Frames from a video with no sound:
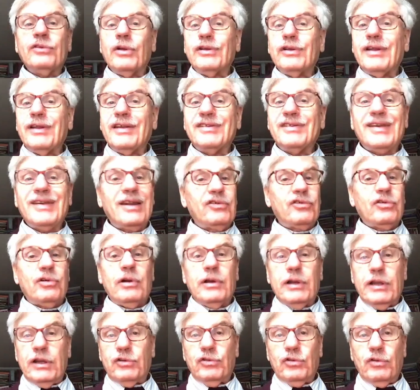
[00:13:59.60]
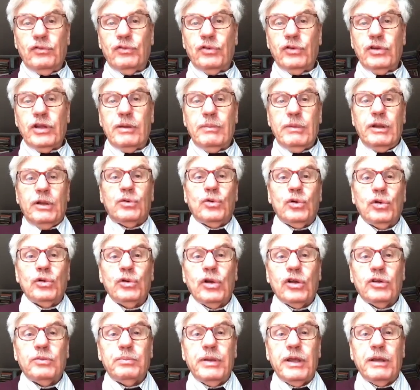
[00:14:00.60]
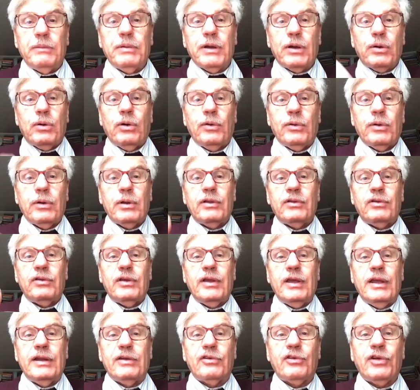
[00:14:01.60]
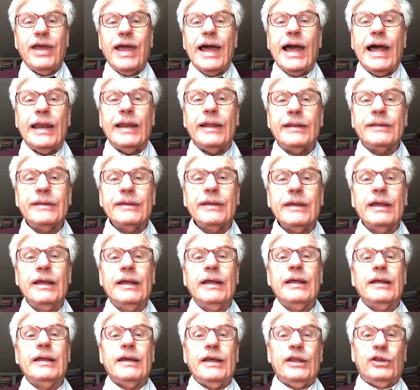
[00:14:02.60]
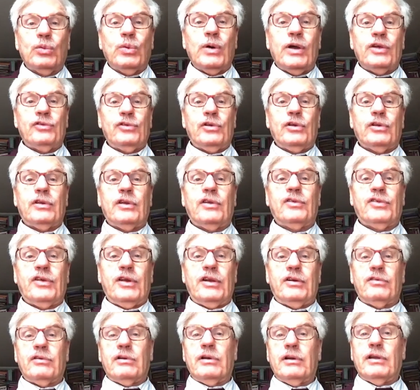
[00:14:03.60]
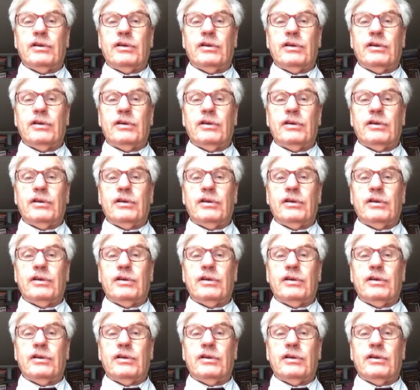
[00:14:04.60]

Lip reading: not a central issue for them. It could not be, because in reality, it was not a central